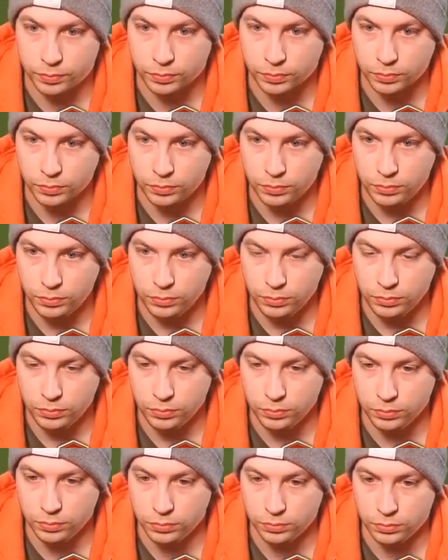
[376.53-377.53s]

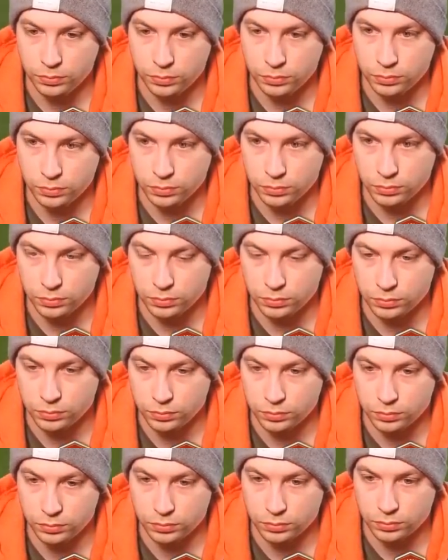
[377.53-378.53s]

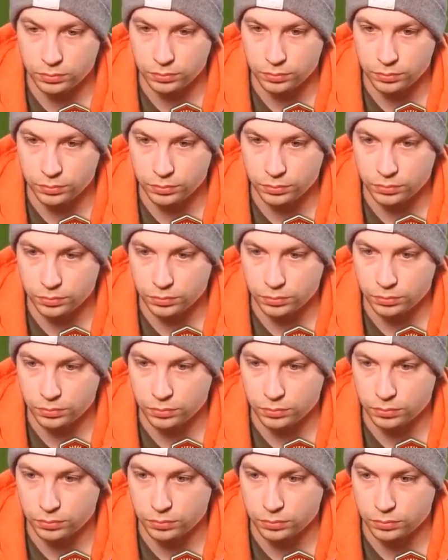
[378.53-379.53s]

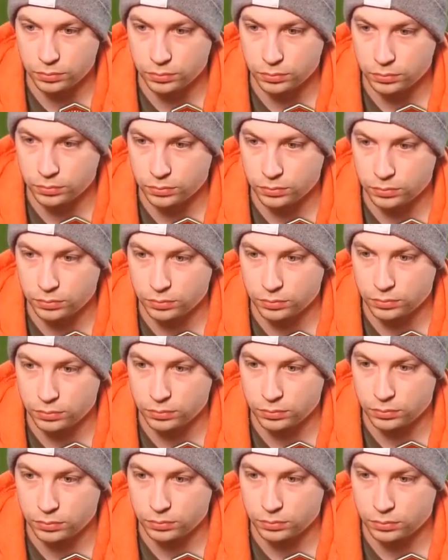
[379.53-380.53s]

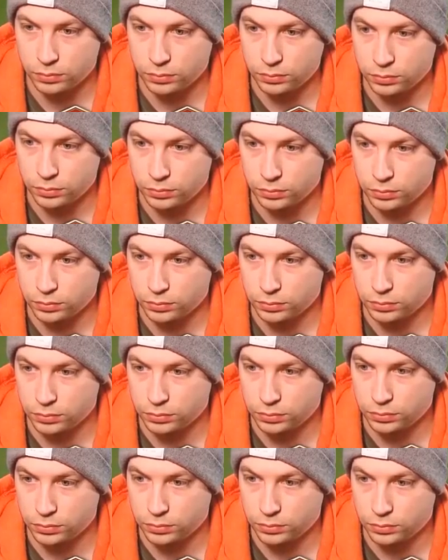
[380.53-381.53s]

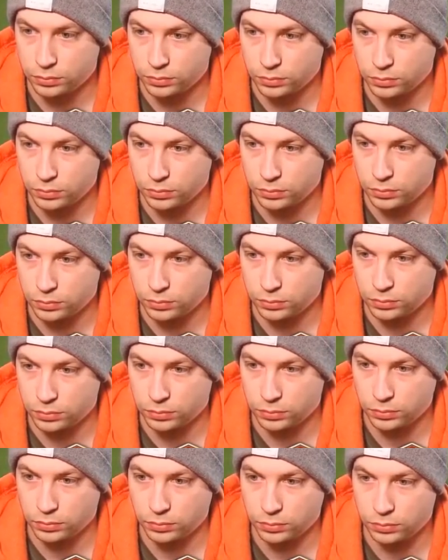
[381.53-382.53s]

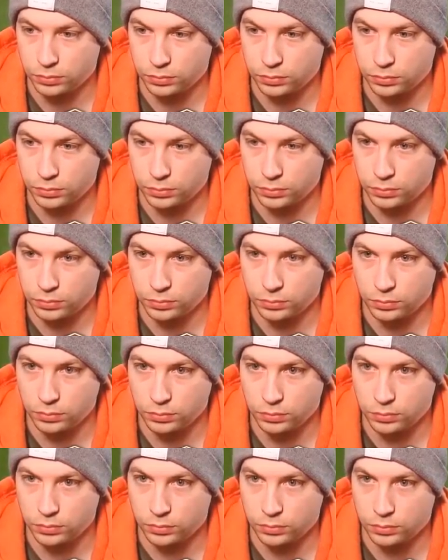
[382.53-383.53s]

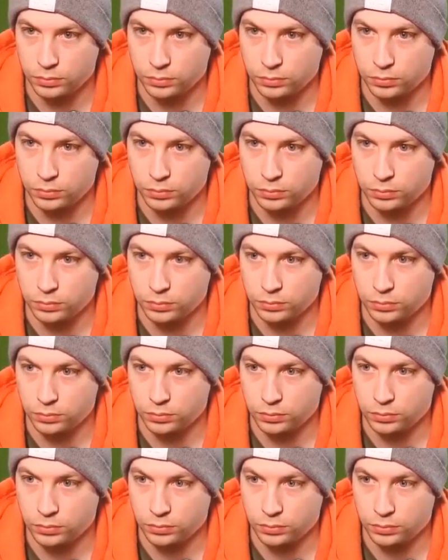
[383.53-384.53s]
This person isn't speaking.